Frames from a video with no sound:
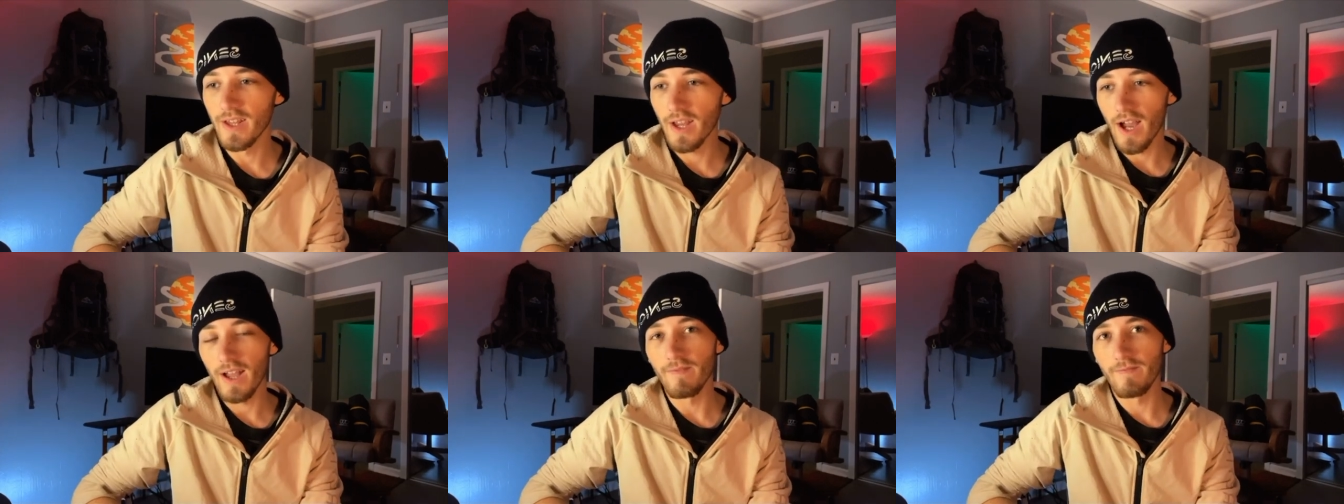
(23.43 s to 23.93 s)

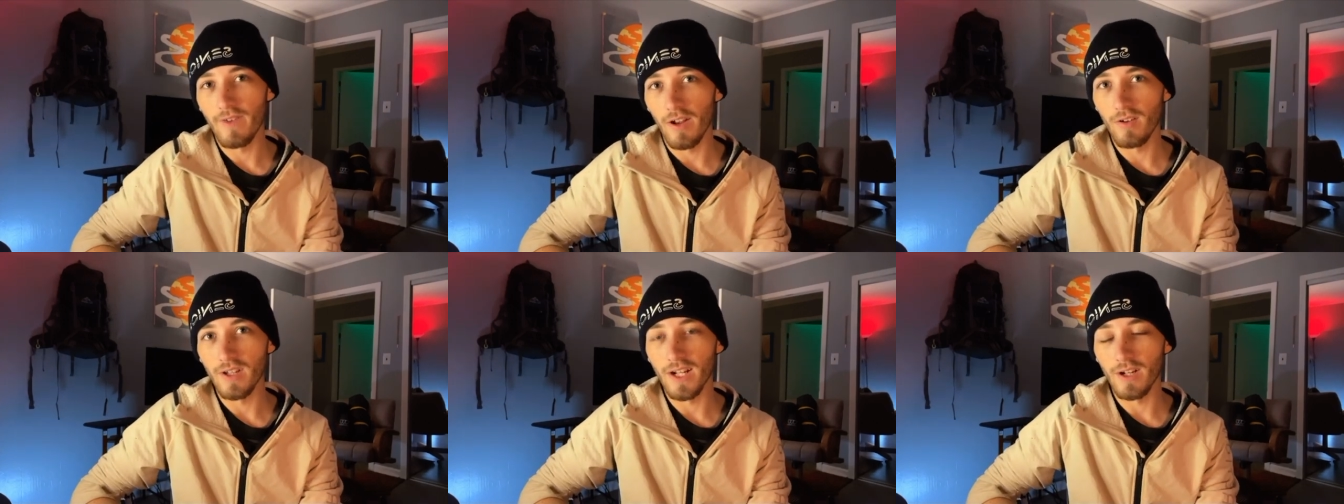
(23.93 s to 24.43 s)
I'm
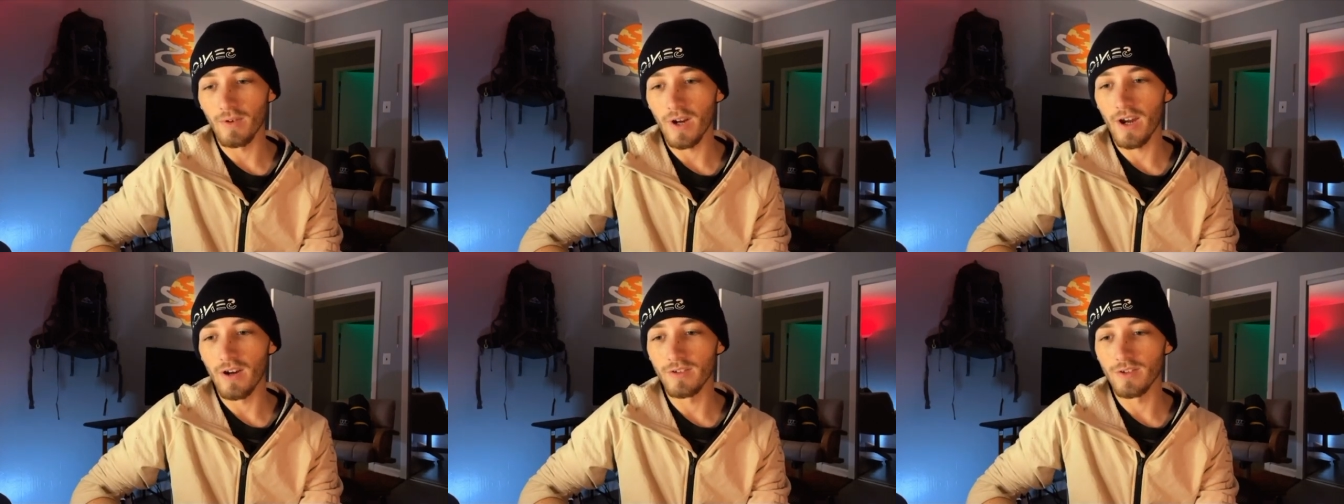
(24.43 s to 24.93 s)
finally getting
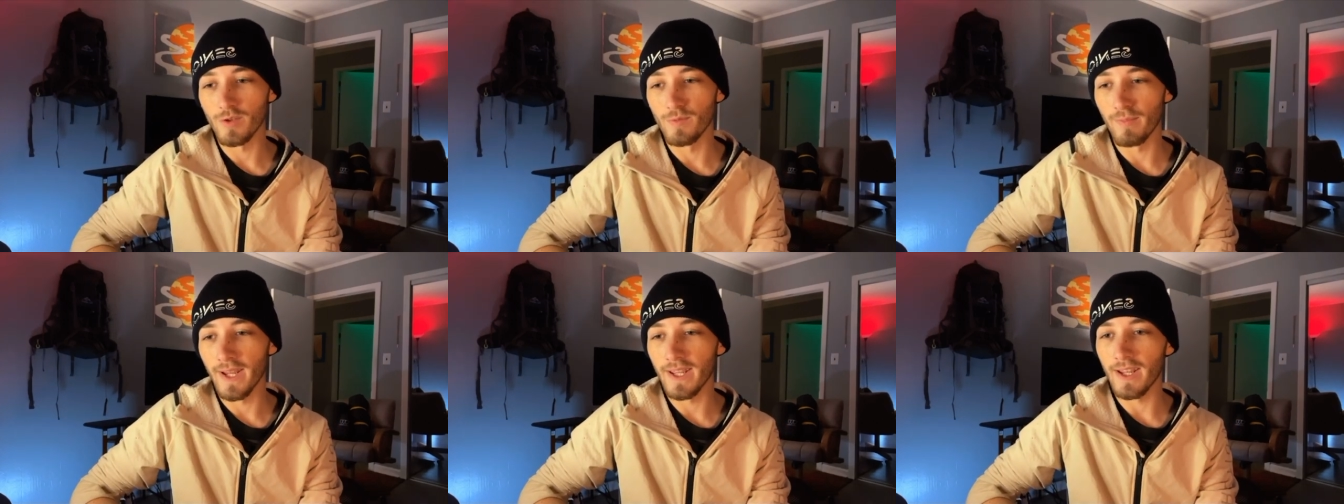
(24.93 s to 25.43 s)
around to
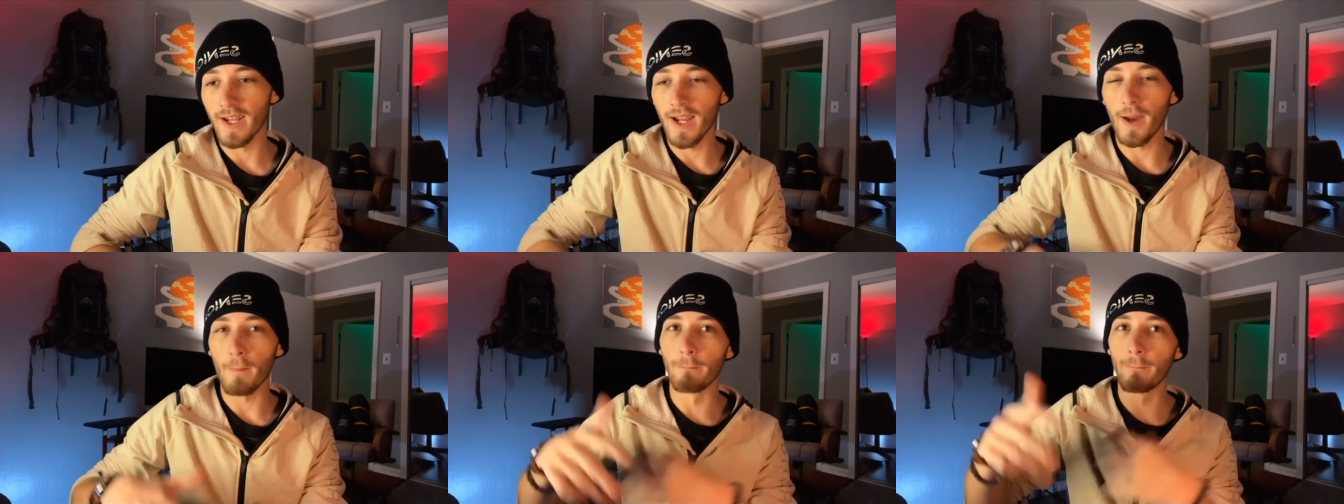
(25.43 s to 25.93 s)
making
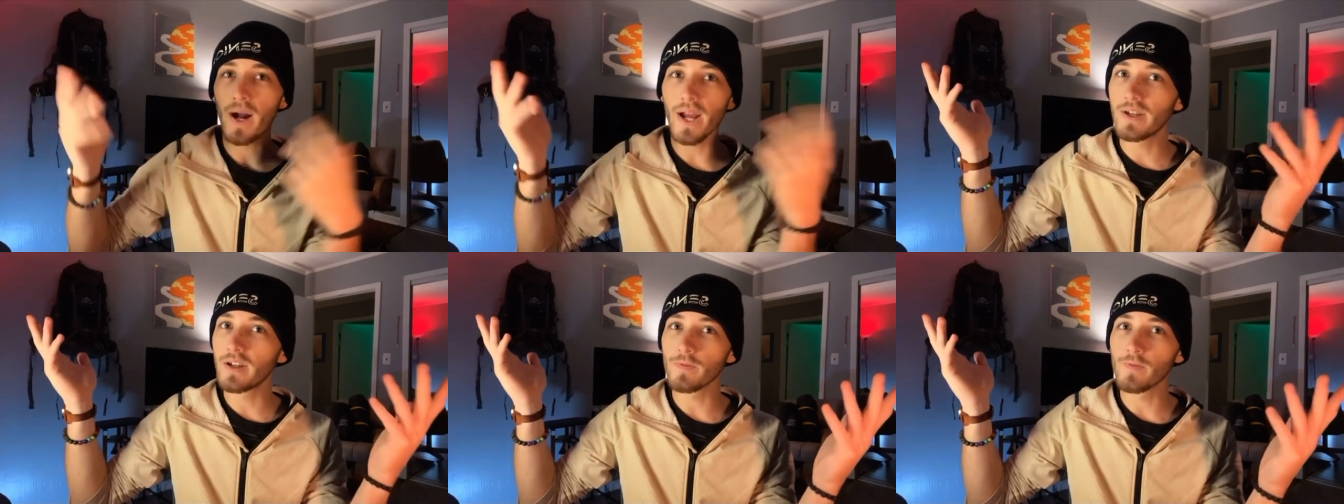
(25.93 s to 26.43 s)
my
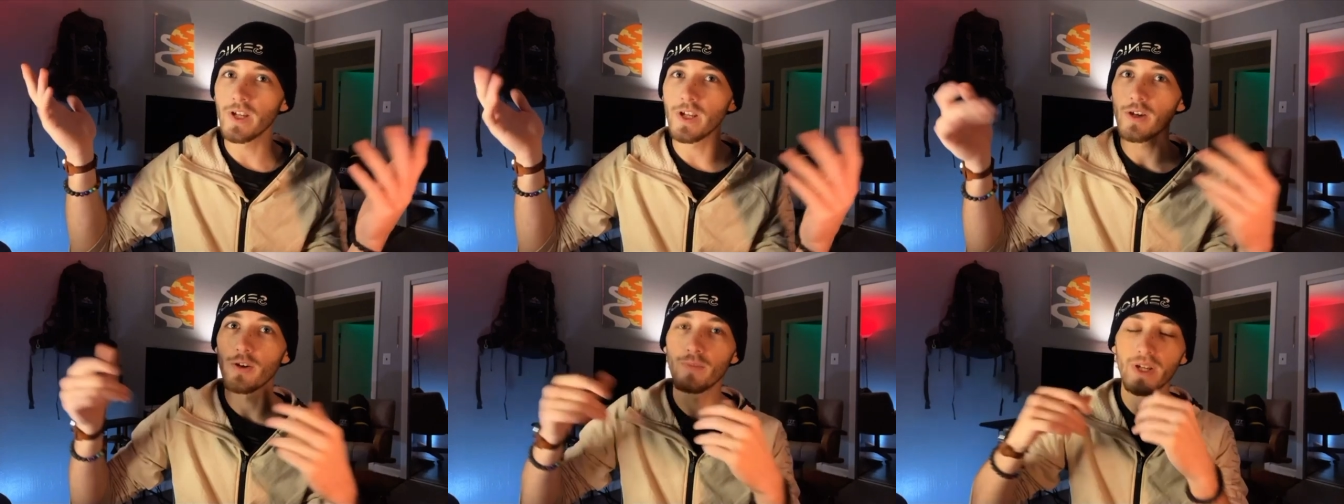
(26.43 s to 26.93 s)
gear
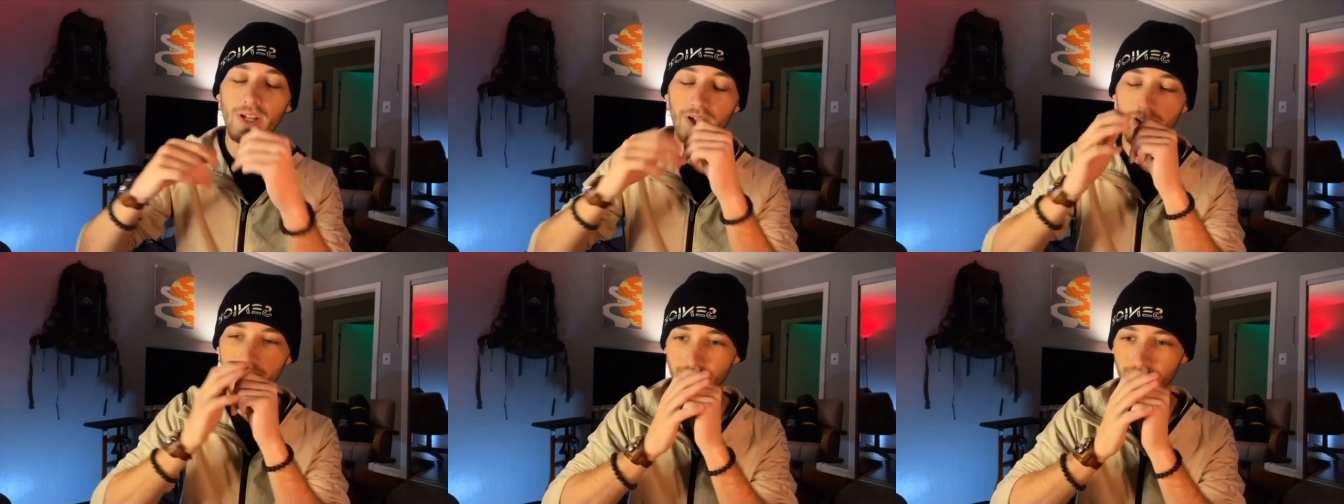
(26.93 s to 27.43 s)
video
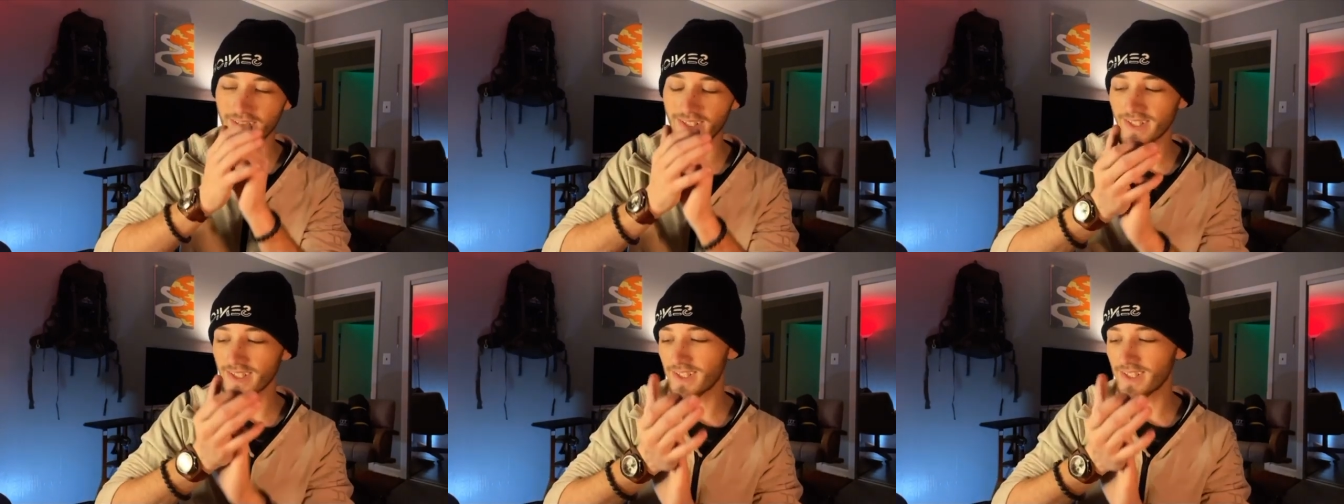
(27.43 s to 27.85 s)
because